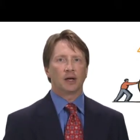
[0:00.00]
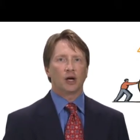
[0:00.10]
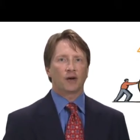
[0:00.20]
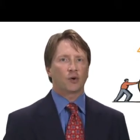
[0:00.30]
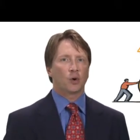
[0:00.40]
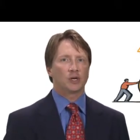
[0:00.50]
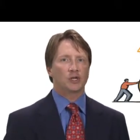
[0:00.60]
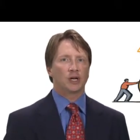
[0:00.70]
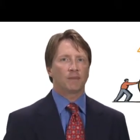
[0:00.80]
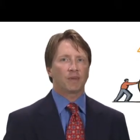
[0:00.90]
Of
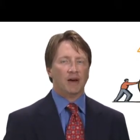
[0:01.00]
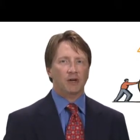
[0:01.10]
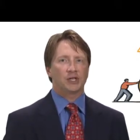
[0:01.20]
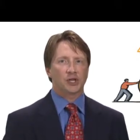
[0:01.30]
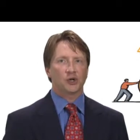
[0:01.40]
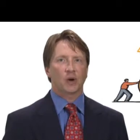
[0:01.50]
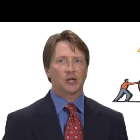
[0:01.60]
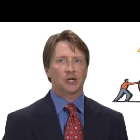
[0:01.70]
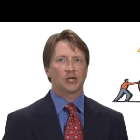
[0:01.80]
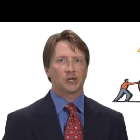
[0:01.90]
course, every
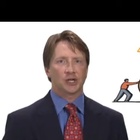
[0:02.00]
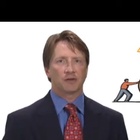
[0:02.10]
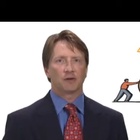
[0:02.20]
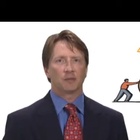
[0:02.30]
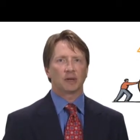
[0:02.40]
situation is different,